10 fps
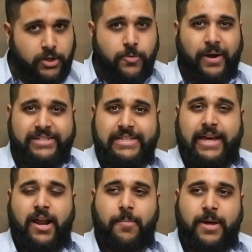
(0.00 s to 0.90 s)
You might see
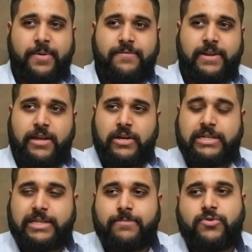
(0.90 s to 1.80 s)
that in an upcoming video
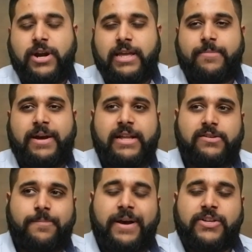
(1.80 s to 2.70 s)
because I'm trying to get my
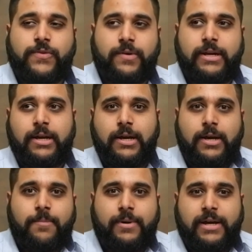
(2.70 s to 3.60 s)
hands on a batch three.
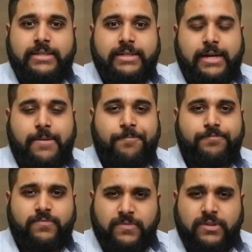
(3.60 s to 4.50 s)
But
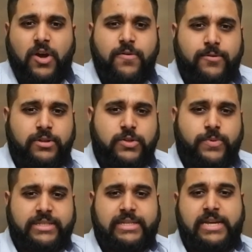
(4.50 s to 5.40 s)
um, overall,
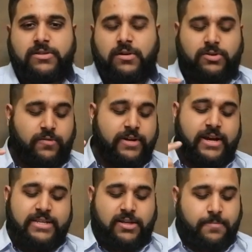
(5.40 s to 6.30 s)
this whiskey has got sort of a
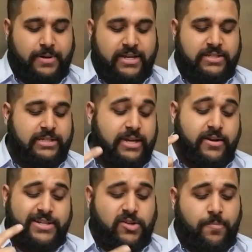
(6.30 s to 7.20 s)
nice complexity, a
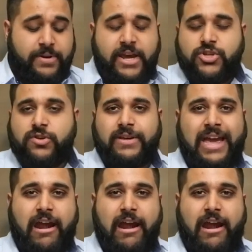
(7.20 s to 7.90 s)
nice combination of